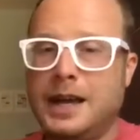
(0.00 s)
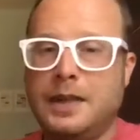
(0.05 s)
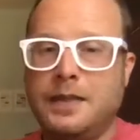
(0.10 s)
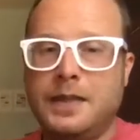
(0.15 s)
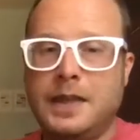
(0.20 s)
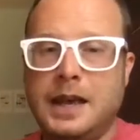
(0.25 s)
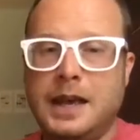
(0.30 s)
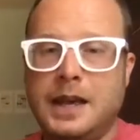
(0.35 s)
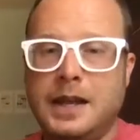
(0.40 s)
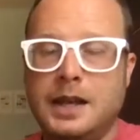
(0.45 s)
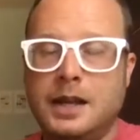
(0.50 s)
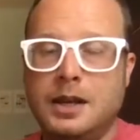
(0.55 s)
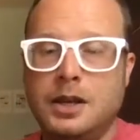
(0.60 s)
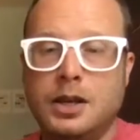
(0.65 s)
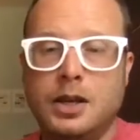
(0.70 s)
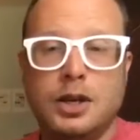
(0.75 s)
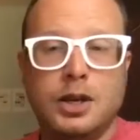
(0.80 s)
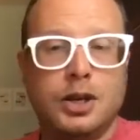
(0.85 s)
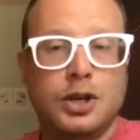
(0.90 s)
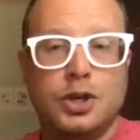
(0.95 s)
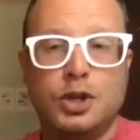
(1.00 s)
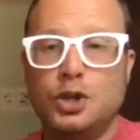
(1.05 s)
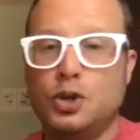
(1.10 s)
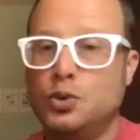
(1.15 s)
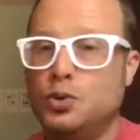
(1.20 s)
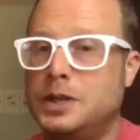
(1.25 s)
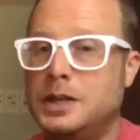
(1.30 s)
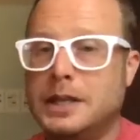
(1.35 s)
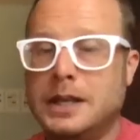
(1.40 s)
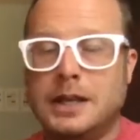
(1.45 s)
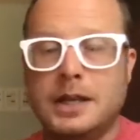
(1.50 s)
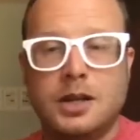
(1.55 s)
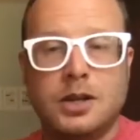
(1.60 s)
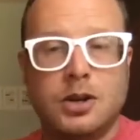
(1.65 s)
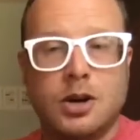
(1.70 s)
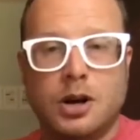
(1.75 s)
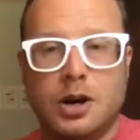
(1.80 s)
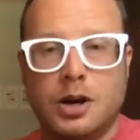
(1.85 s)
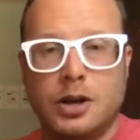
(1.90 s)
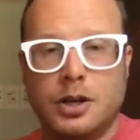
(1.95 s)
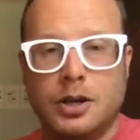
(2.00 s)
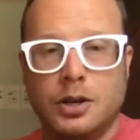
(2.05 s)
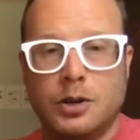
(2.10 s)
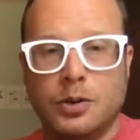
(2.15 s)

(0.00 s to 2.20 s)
then you didn't argue."